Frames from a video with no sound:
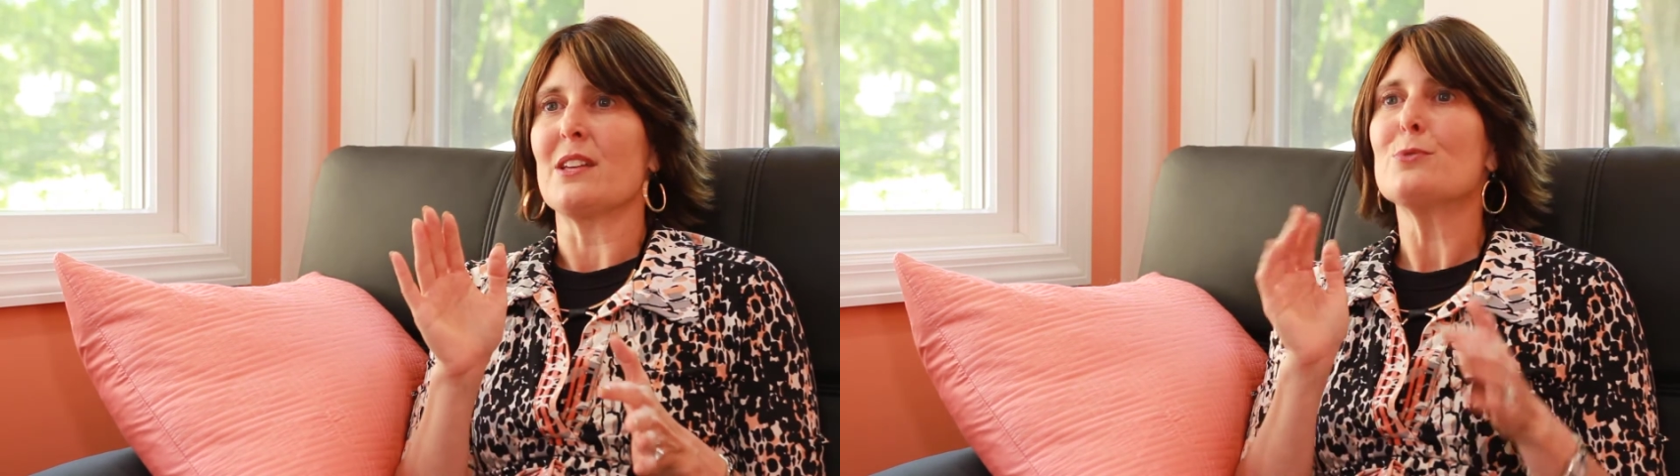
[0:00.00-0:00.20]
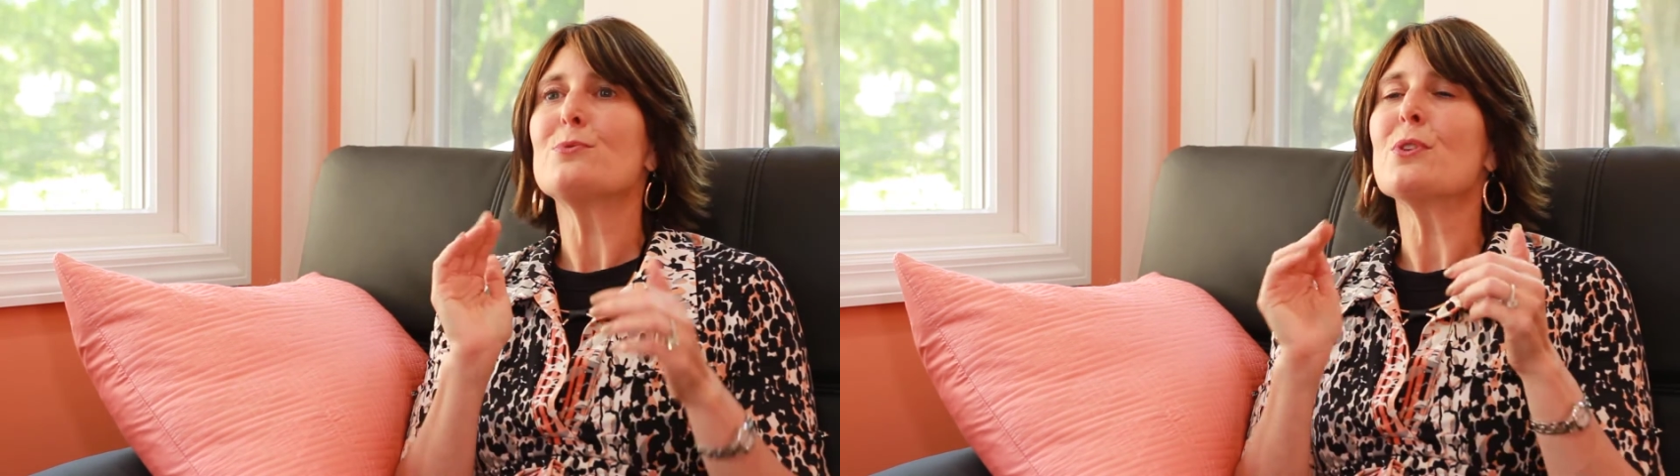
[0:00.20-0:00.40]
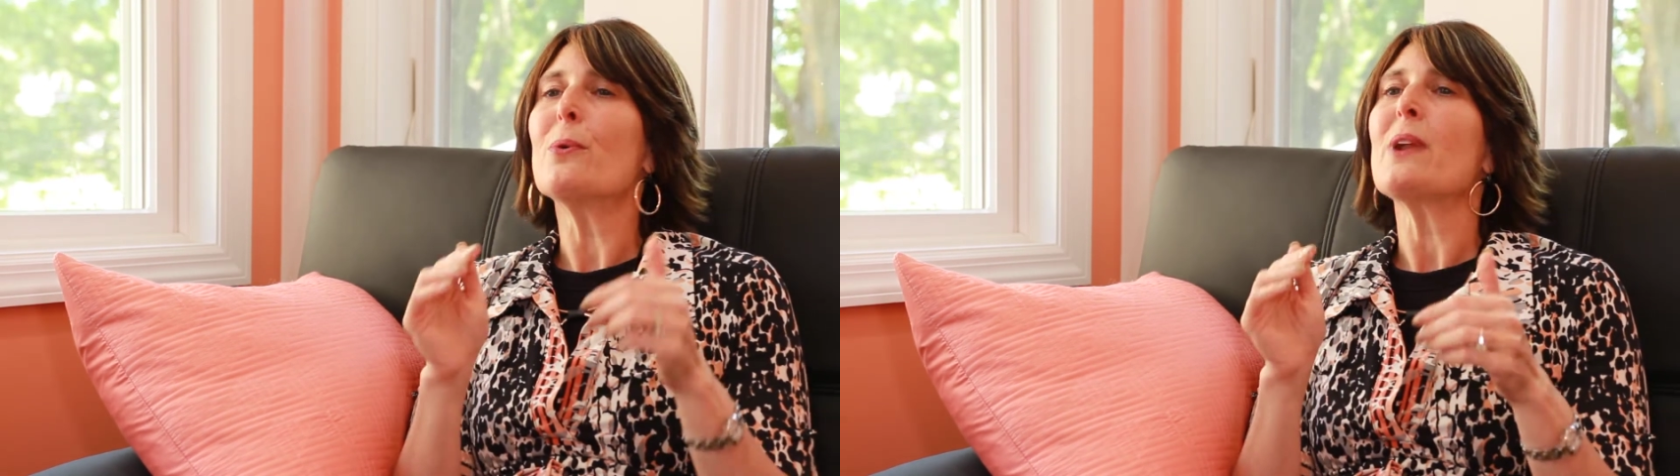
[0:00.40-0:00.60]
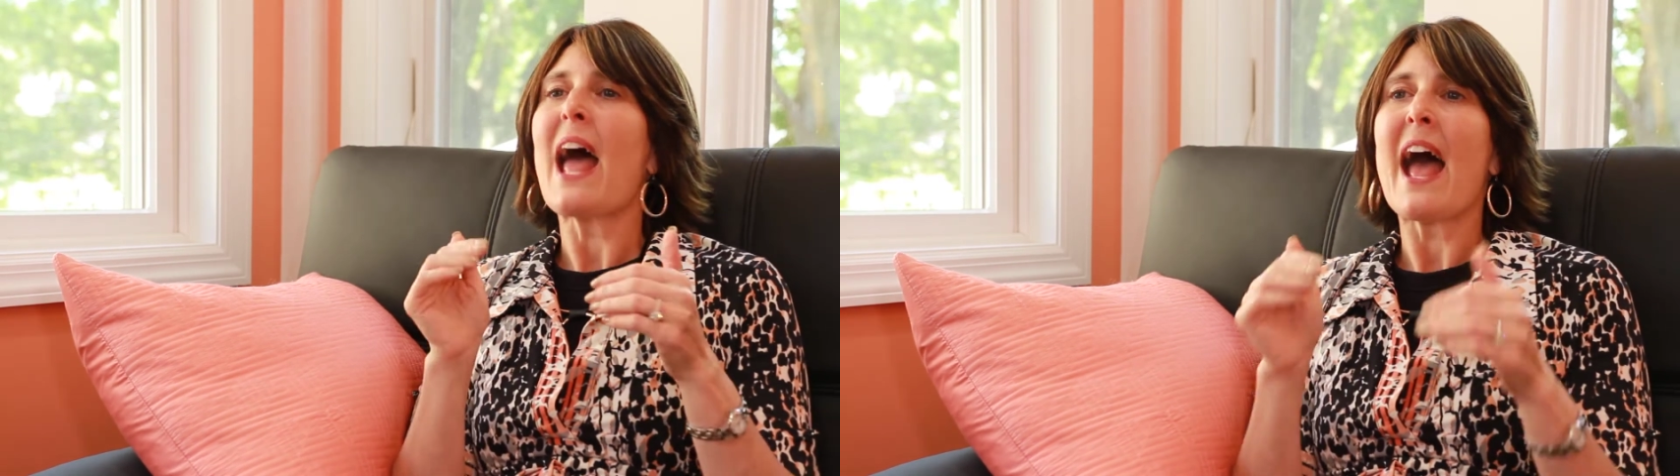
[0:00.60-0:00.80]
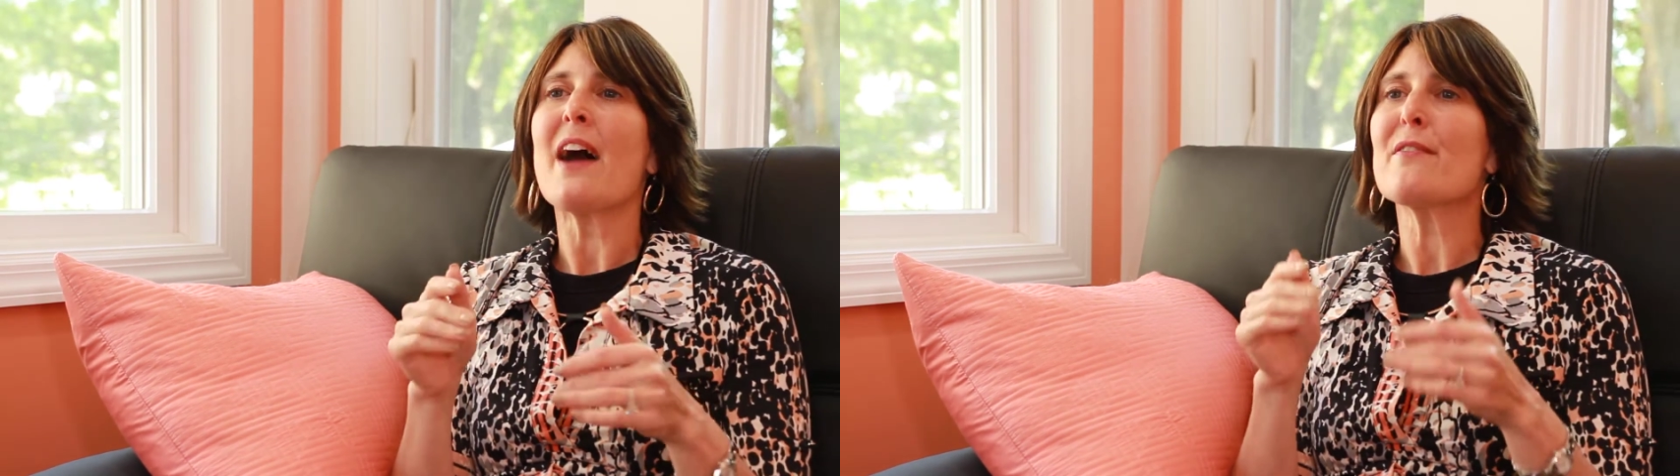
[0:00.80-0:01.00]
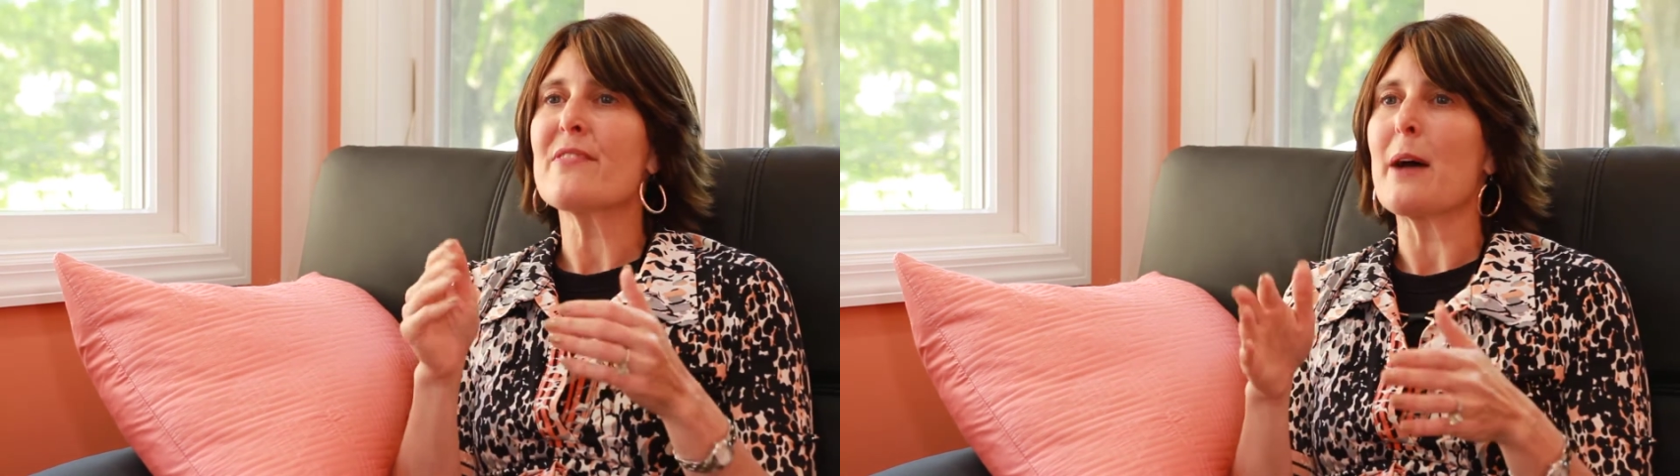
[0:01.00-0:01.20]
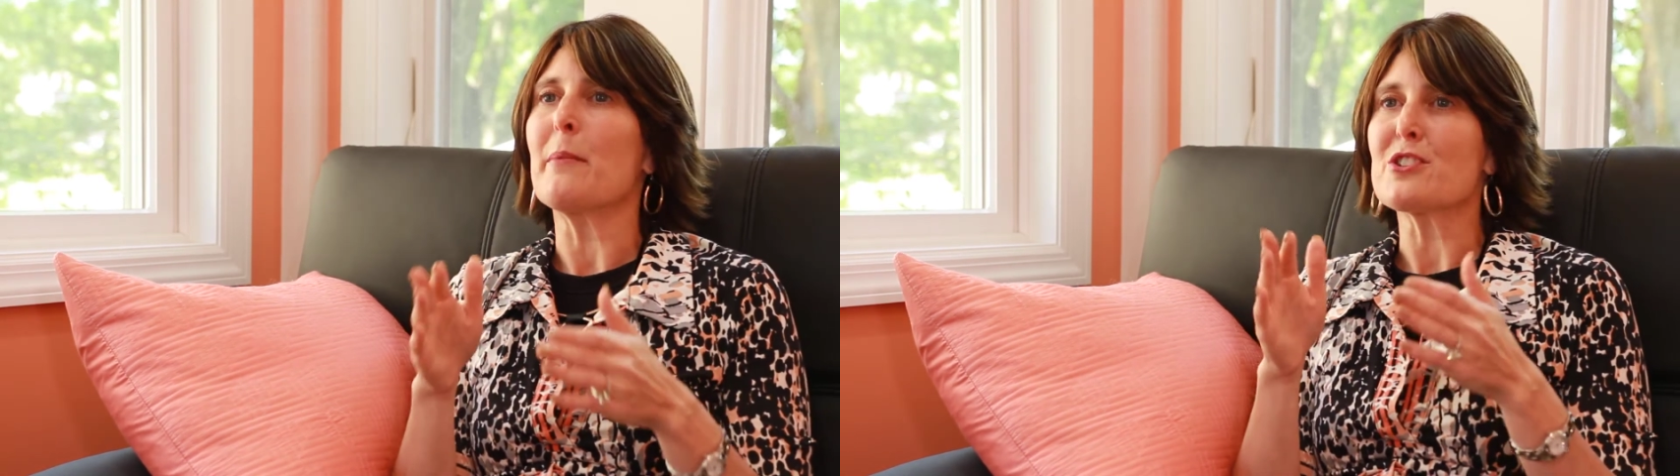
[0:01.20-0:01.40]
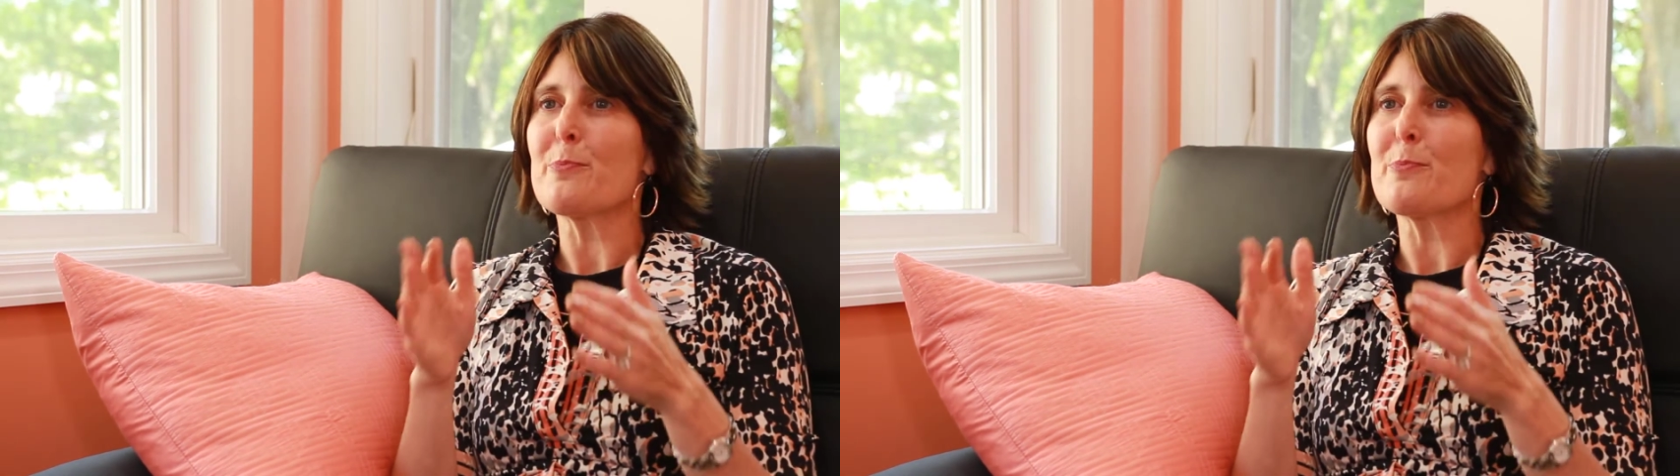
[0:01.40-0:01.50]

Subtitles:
You don't have that much